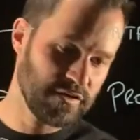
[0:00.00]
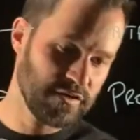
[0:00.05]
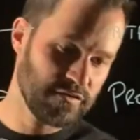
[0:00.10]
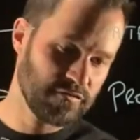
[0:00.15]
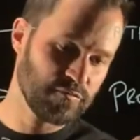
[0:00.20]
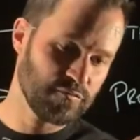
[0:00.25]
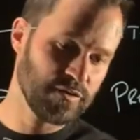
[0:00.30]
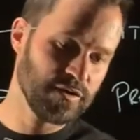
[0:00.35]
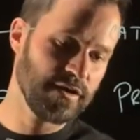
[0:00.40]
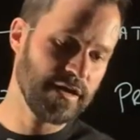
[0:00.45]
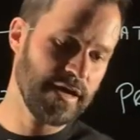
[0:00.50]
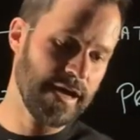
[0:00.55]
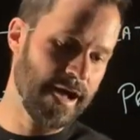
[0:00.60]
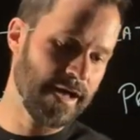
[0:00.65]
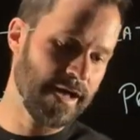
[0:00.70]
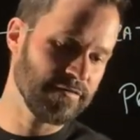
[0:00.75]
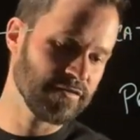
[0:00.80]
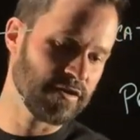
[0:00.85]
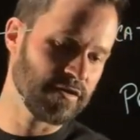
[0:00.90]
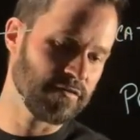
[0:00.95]
really
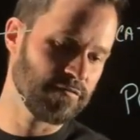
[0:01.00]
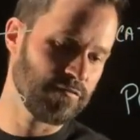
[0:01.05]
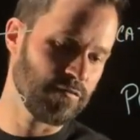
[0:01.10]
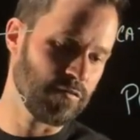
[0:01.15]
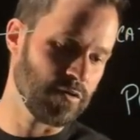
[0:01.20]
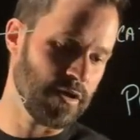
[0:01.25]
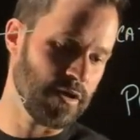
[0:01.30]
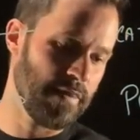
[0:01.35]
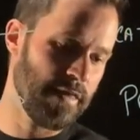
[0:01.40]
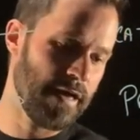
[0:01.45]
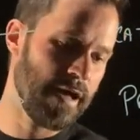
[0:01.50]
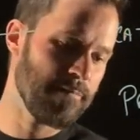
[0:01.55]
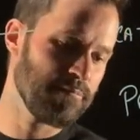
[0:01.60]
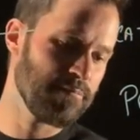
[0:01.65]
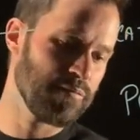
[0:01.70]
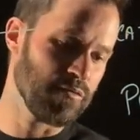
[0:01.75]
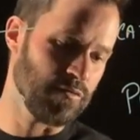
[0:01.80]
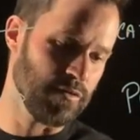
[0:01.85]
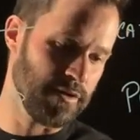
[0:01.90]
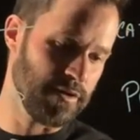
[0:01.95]
asking for at that
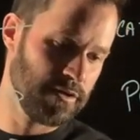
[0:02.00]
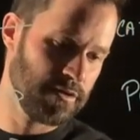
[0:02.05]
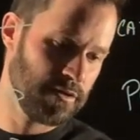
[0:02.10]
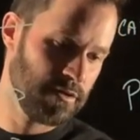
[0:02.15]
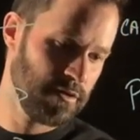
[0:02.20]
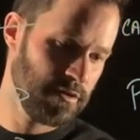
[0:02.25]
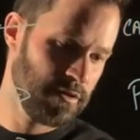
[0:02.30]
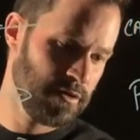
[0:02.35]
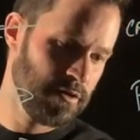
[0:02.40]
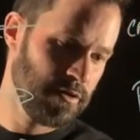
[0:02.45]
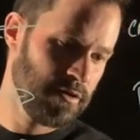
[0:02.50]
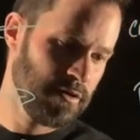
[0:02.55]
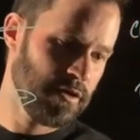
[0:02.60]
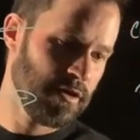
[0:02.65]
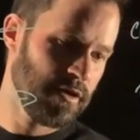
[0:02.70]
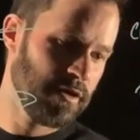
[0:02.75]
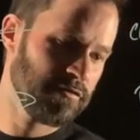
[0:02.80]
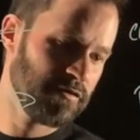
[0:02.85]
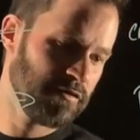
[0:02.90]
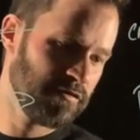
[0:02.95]
point
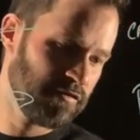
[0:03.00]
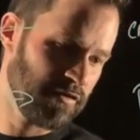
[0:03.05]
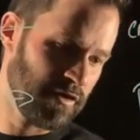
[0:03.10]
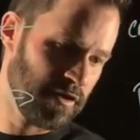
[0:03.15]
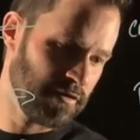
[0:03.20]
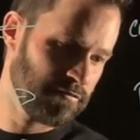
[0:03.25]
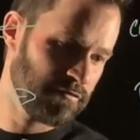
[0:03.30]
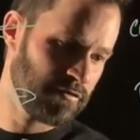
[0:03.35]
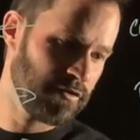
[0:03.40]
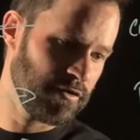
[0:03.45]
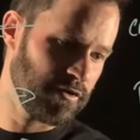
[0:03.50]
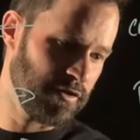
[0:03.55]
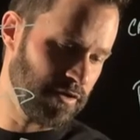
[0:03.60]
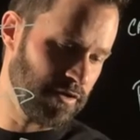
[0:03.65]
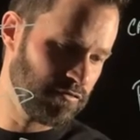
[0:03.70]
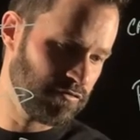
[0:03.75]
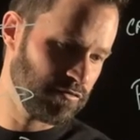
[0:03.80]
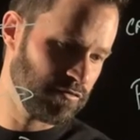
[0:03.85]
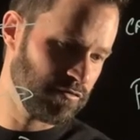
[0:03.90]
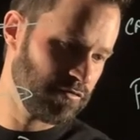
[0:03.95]
is a set of
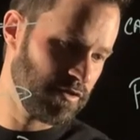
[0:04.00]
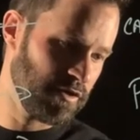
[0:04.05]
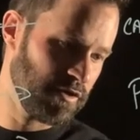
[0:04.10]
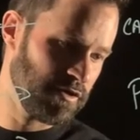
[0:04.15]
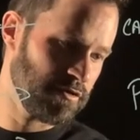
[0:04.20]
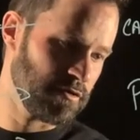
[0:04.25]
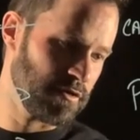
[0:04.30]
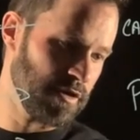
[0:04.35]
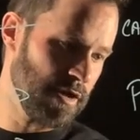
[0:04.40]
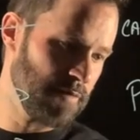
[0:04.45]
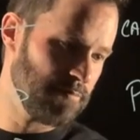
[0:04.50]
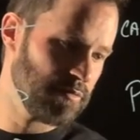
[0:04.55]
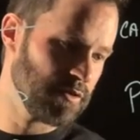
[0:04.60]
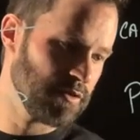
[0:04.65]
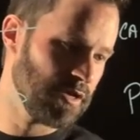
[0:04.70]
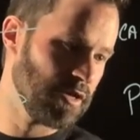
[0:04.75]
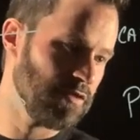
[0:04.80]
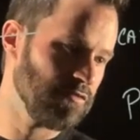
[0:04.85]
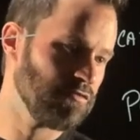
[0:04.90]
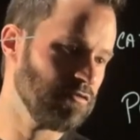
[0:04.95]
credentials that your
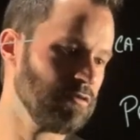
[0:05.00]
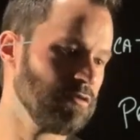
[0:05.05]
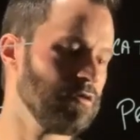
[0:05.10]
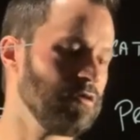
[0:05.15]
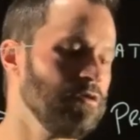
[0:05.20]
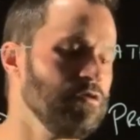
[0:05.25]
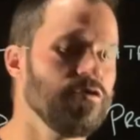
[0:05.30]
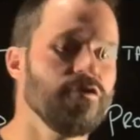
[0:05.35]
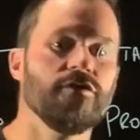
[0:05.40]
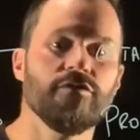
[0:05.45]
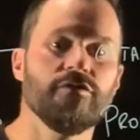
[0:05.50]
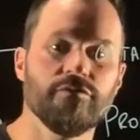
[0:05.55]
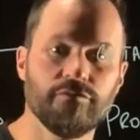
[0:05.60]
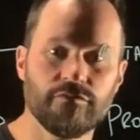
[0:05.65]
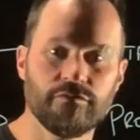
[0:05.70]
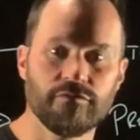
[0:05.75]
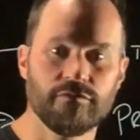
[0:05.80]
application can use.